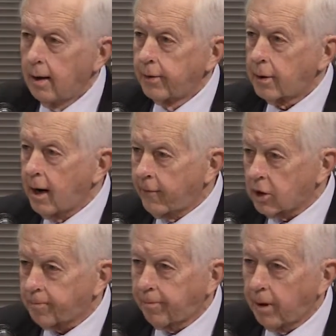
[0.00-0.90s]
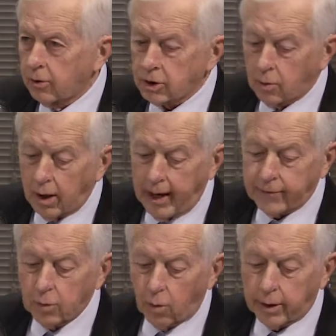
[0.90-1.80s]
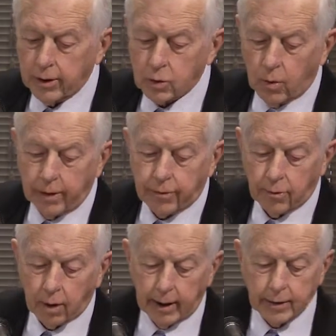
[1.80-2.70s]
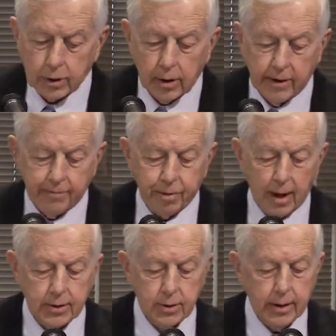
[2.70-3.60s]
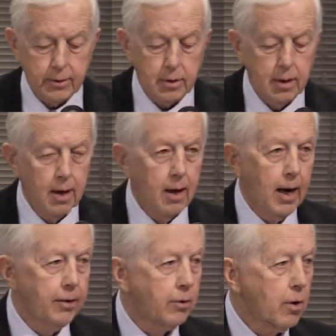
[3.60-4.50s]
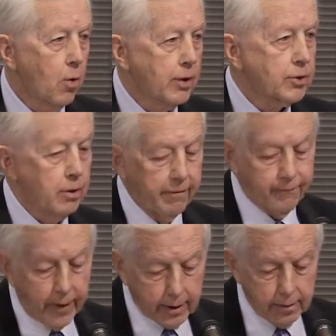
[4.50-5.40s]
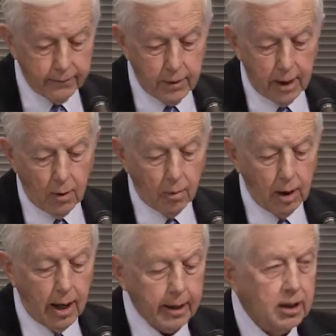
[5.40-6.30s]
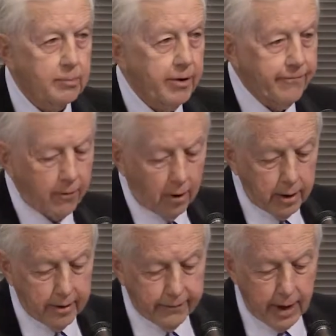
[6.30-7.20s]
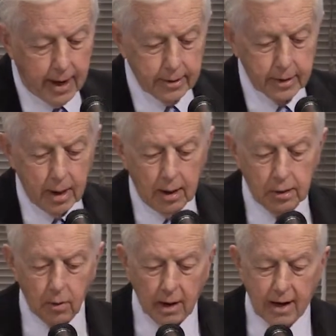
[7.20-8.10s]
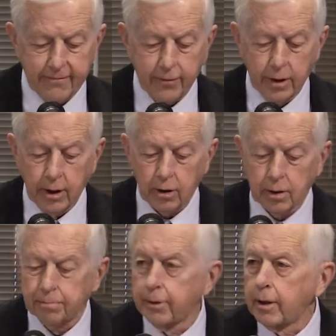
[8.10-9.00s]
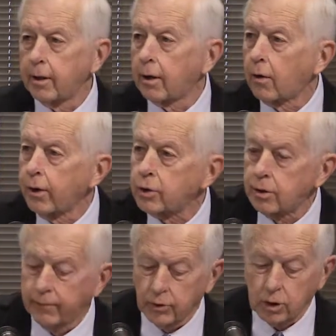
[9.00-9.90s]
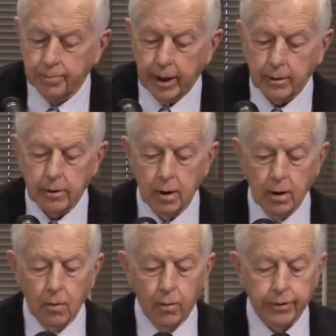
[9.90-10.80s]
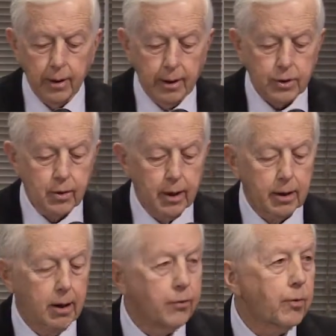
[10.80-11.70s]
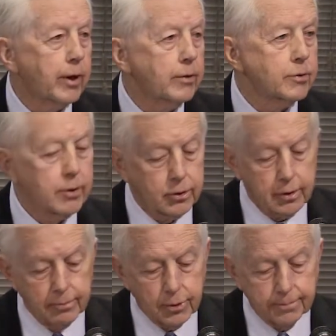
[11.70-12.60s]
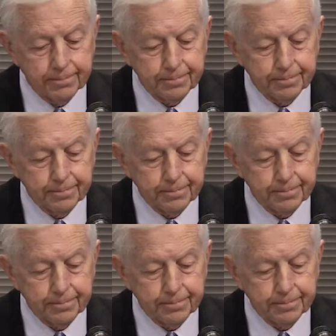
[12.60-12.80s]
The governor's proposal will have to work its way through the legislative process, and the requested effective date will likely be far enough out to allow for near complete integration of Inspect with the electronic health record systems.